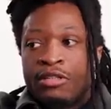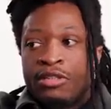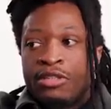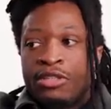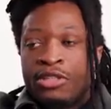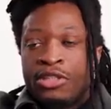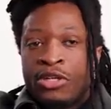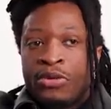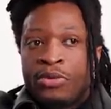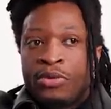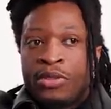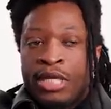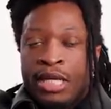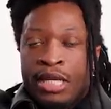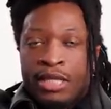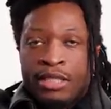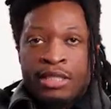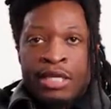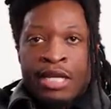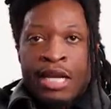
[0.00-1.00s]
So
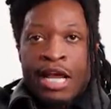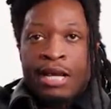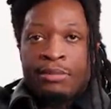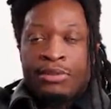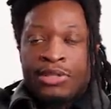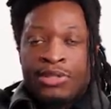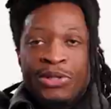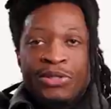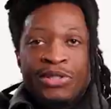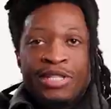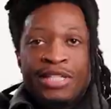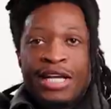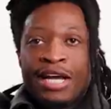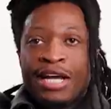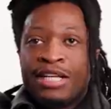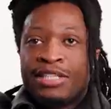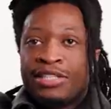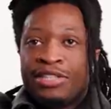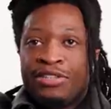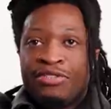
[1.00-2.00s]
yes, that absolutely
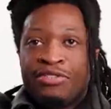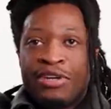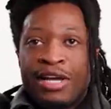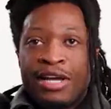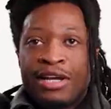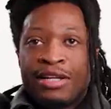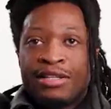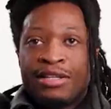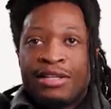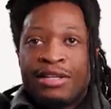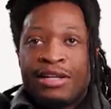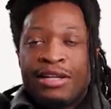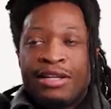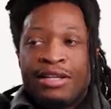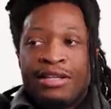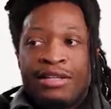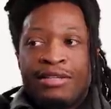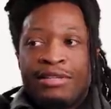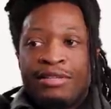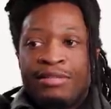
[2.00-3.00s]
has an effect.
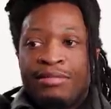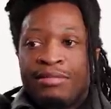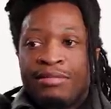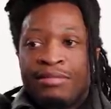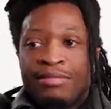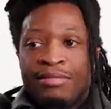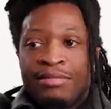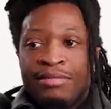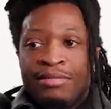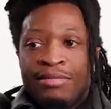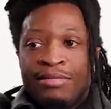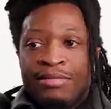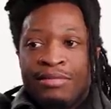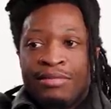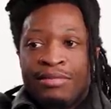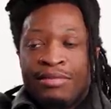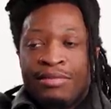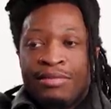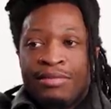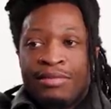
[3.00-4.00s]
And
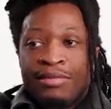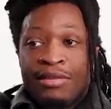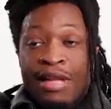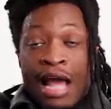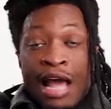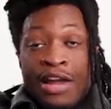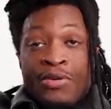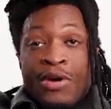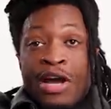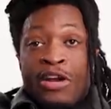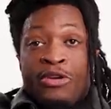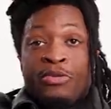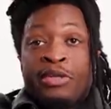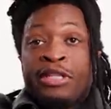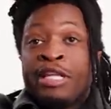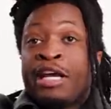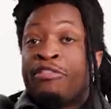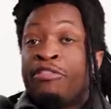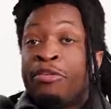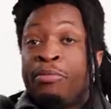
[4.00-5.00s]
I know I don't
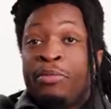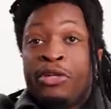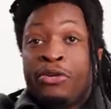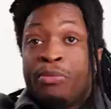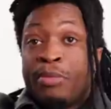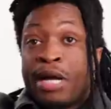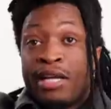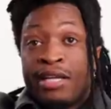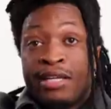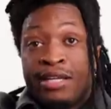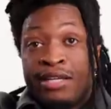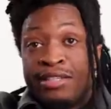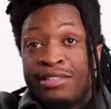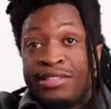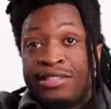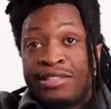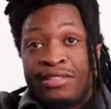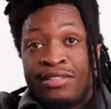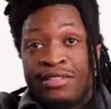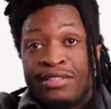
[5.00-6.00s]
want that for me or my
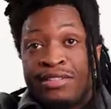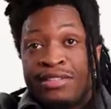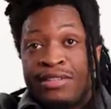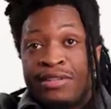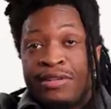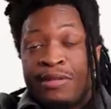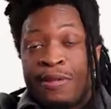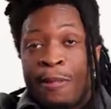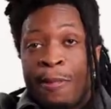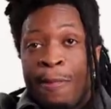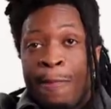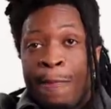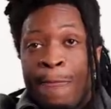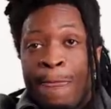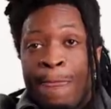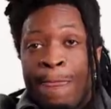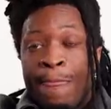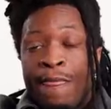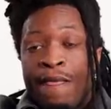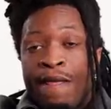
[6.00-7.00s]
kids.
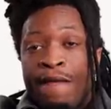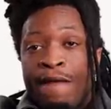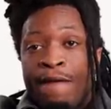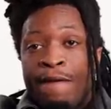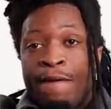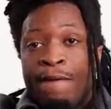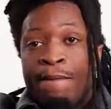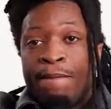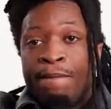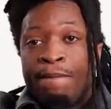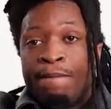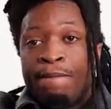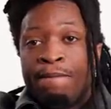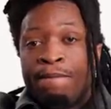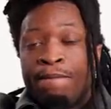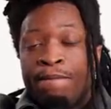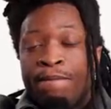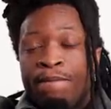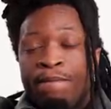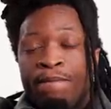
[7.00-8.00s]
I'm
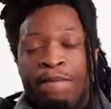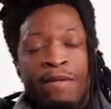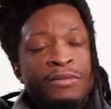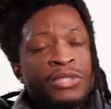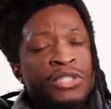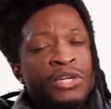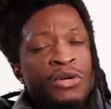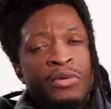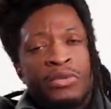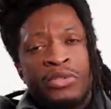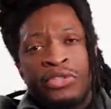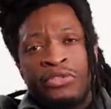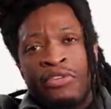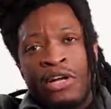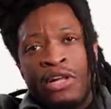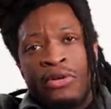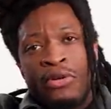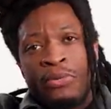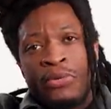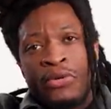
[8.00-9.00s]
sorry, what was your
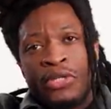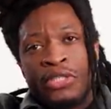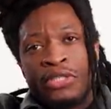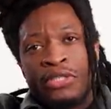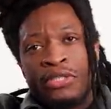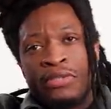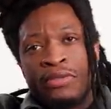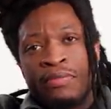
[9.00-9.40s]
follow-up question?